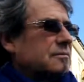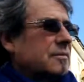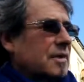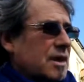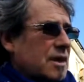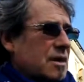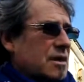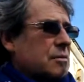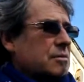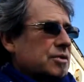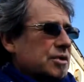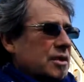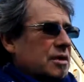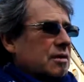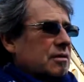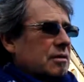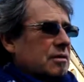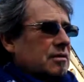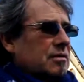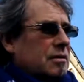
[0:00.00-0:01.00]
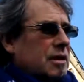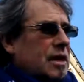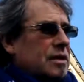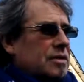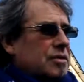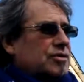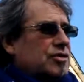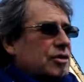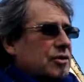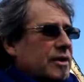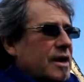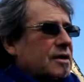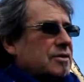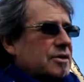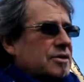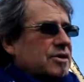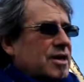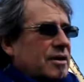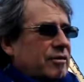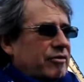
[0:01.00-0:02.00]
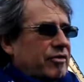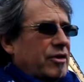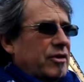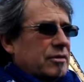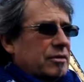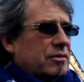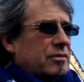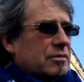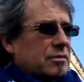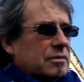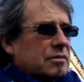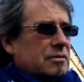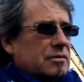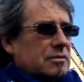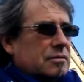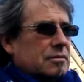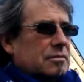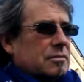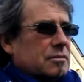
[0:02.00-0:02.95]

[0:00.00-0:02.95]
Yeah, I was there. And, uh, and 2010 final. It's,